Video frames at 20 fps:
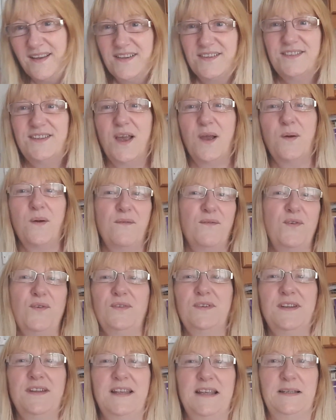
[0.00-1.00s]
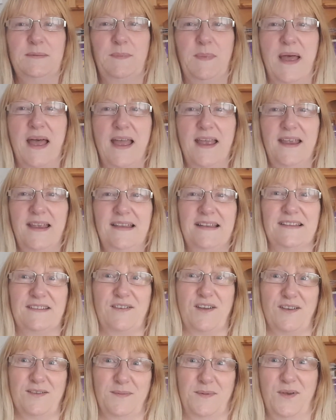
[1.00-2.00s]
So I've ordered this paint. This
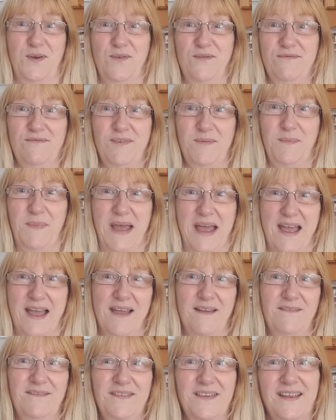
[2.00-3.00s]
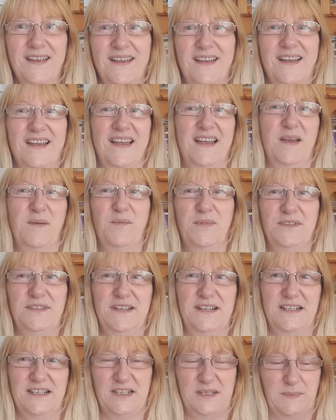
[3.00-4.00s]
cost me £100, but
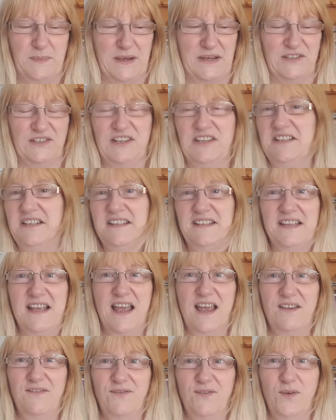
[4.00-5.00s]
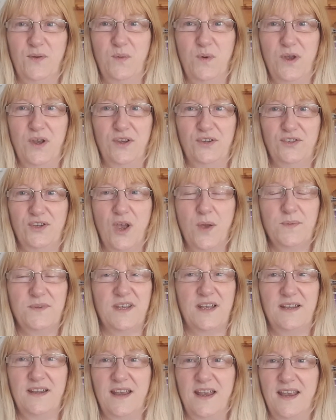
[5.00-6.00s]
it's specially designed for worktops
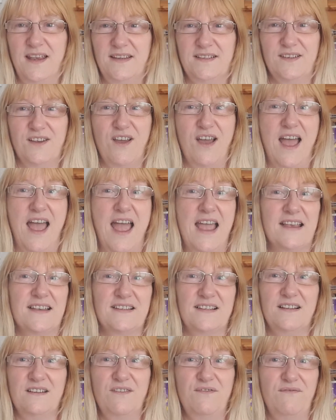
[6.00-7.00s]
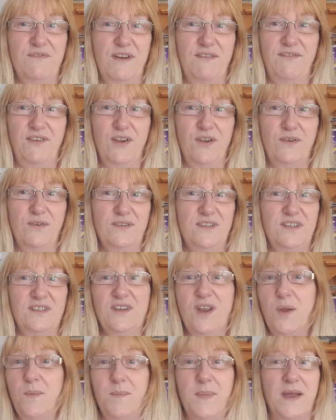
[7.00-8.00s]
and it, has got excellent reviews. There's
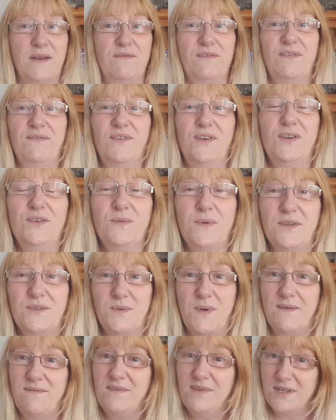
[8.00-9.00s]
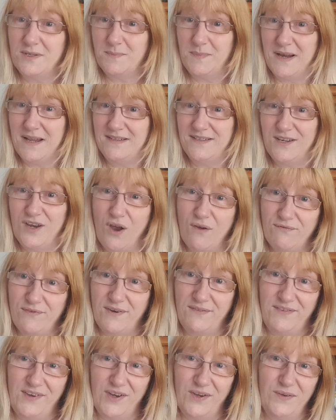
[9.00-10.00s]
no bad reviews whatsoever, and there's plenty of
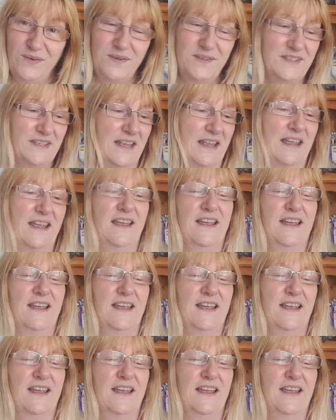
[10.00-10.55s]
reviews.